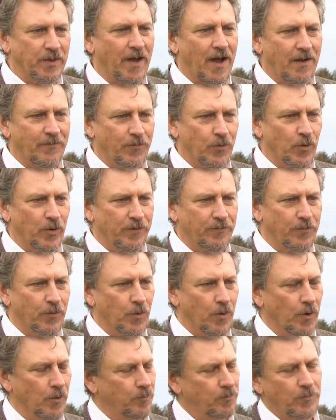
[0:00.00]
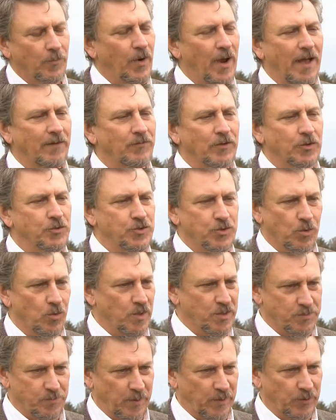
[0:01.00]
with I-44. We have have no
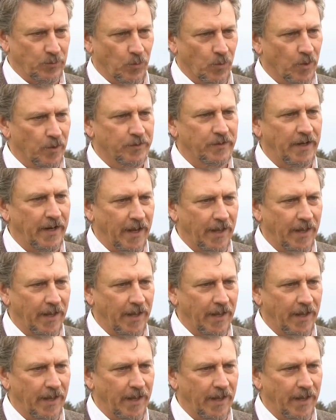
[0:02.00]
choice but to work